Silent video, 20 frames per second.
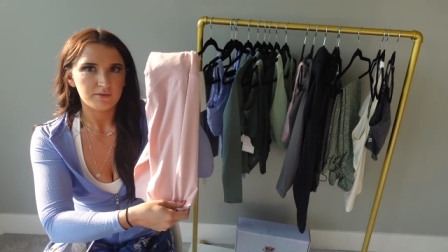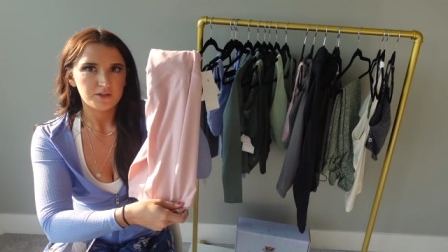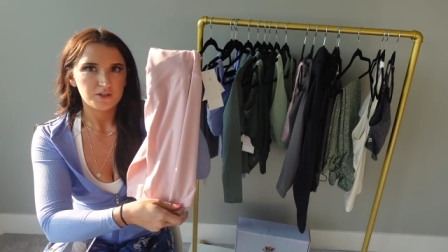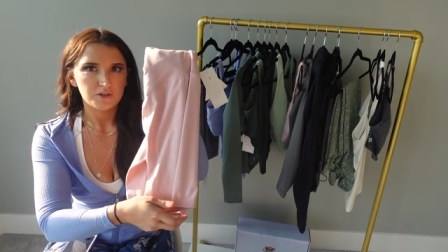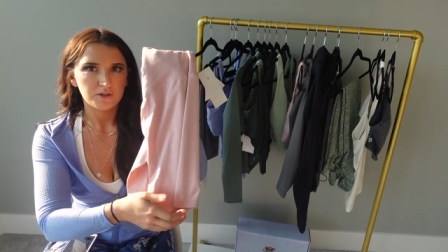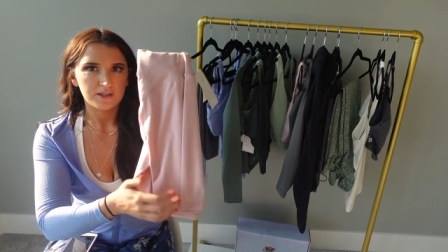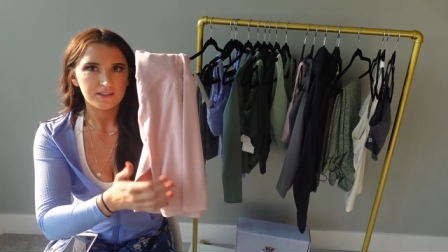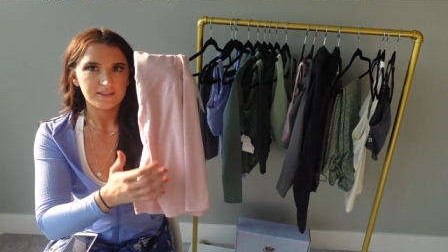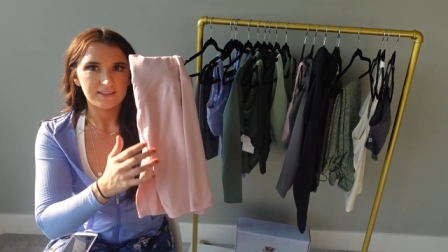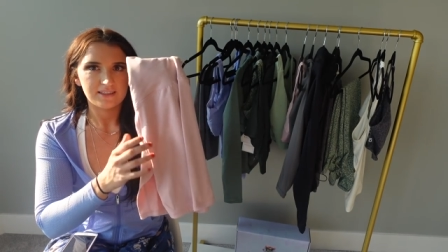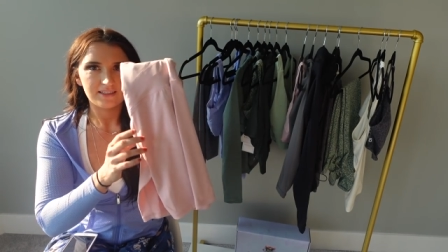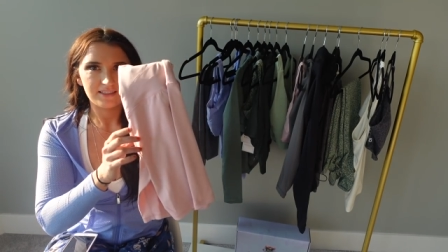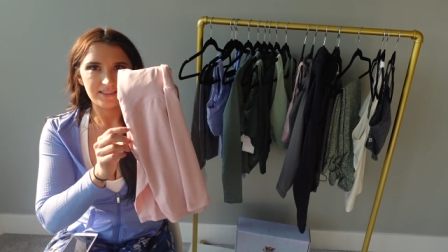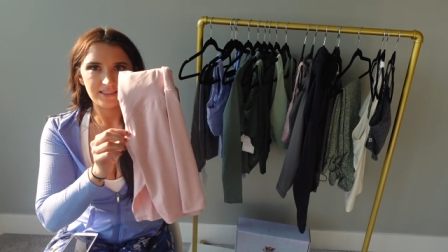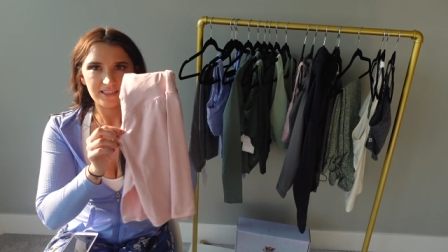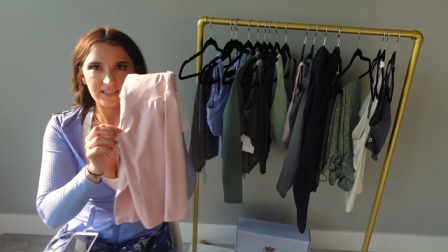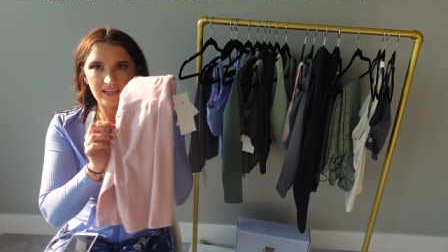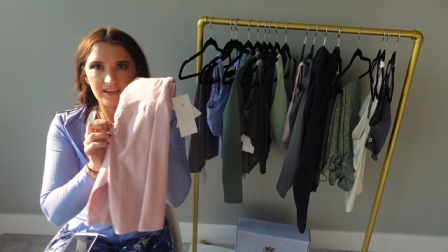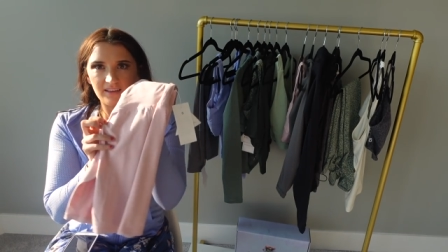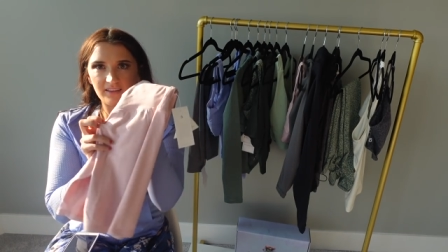I wish you guys could
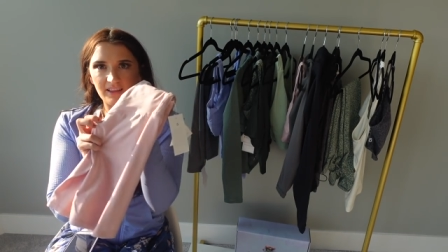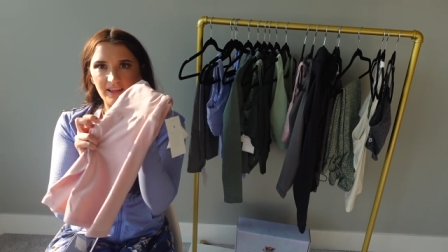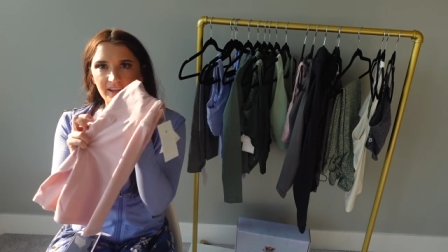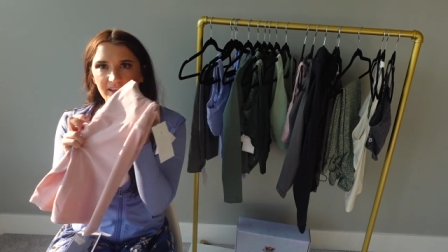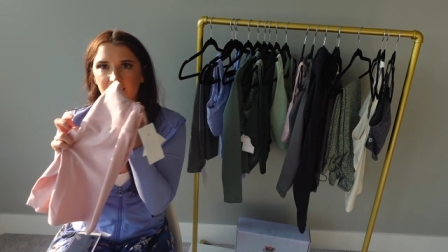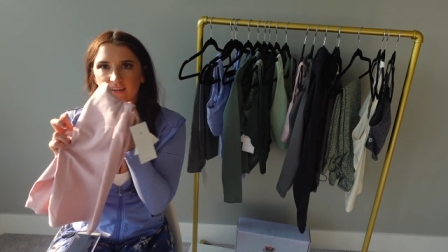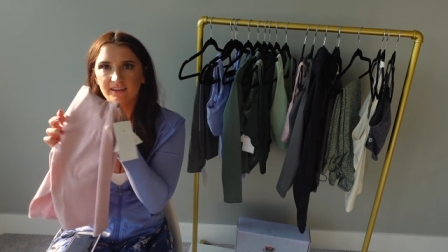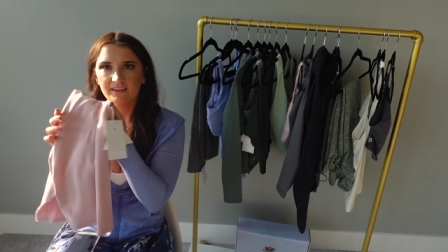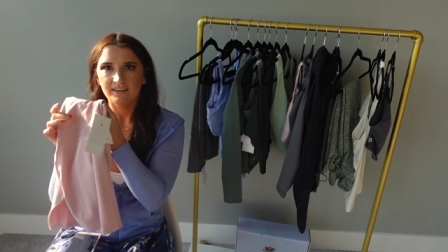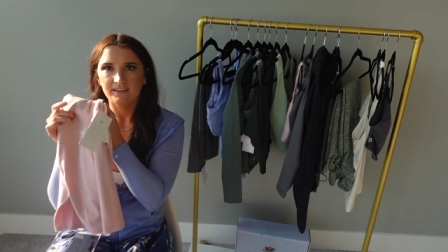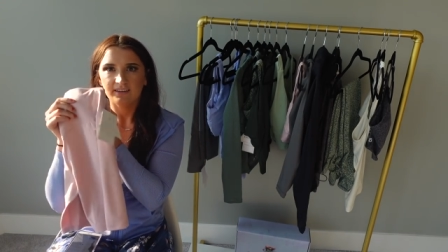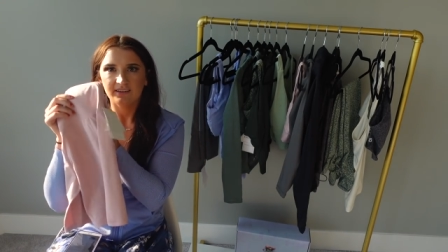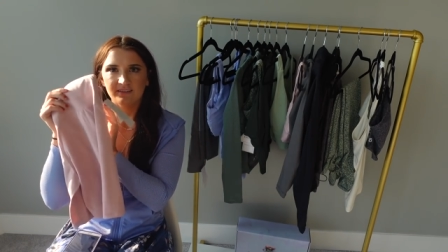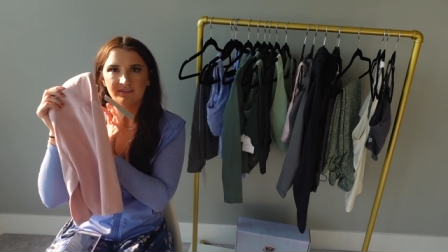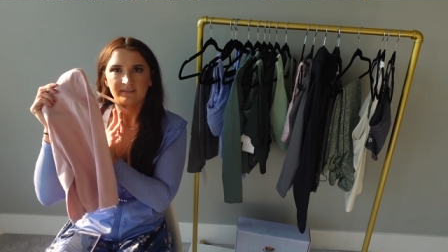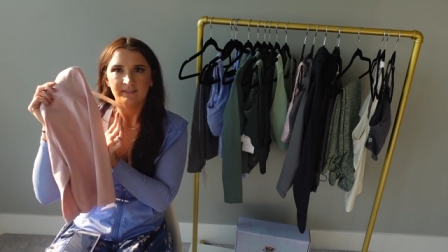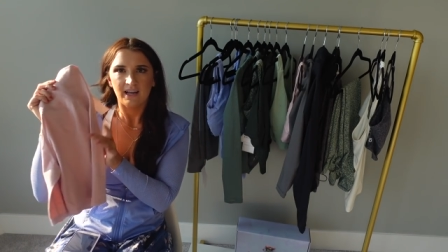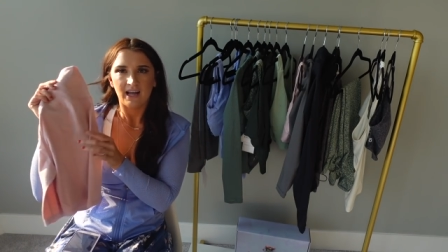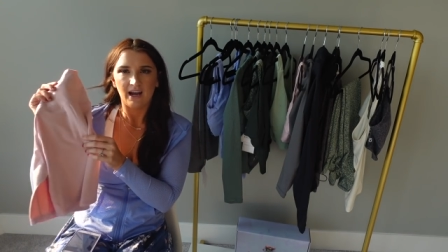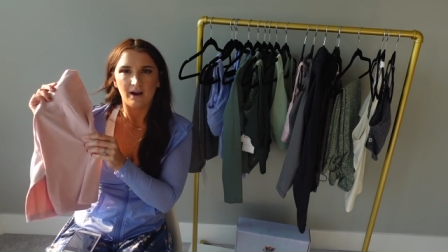see it, like
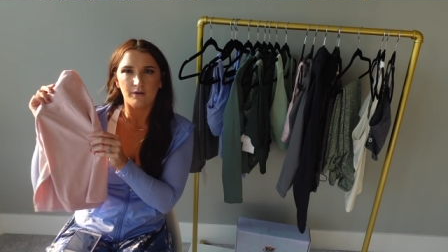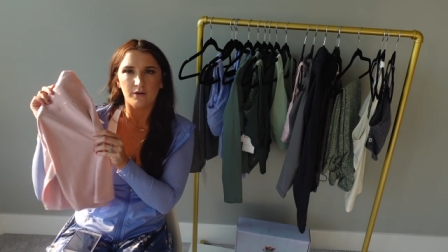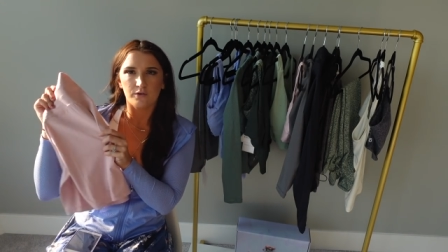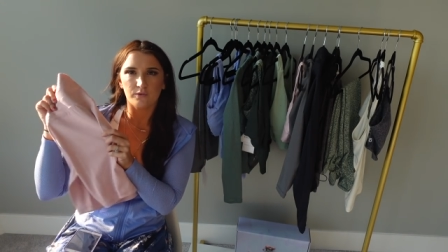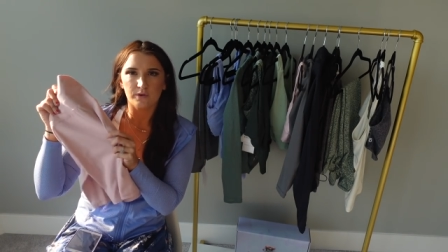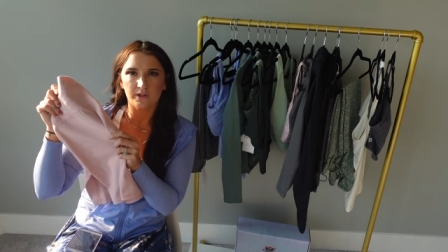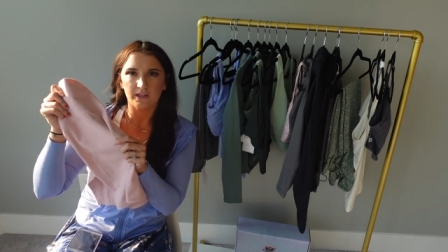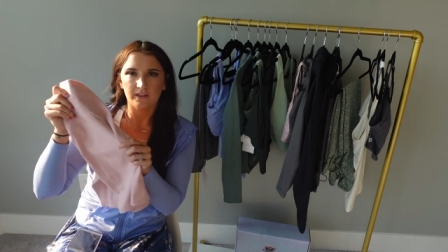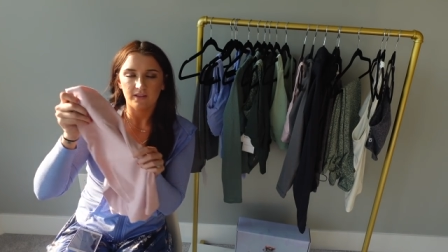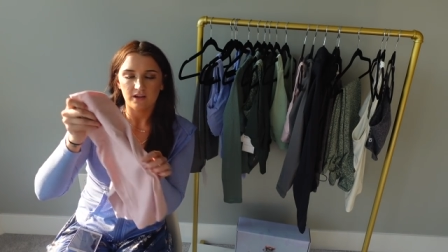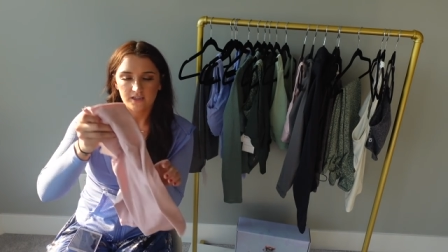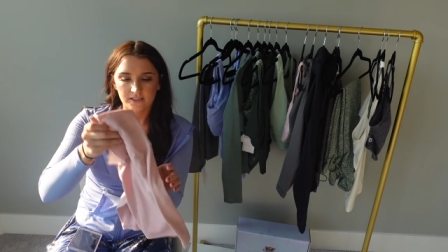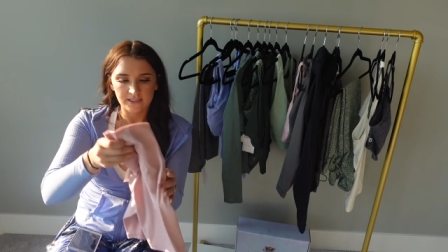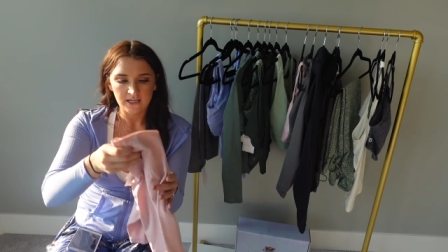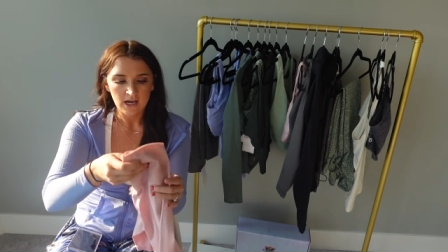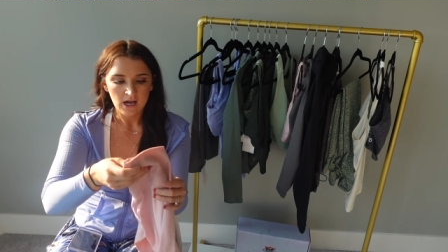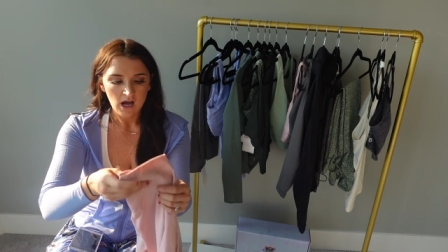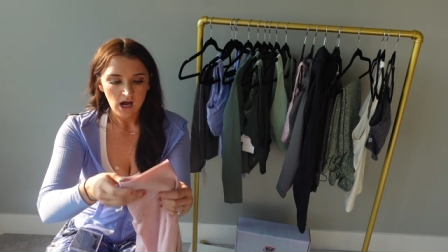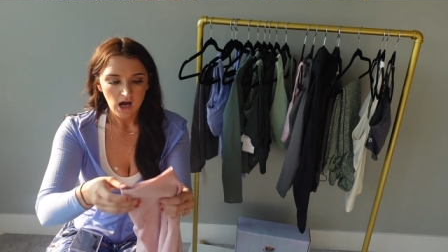how it really looks.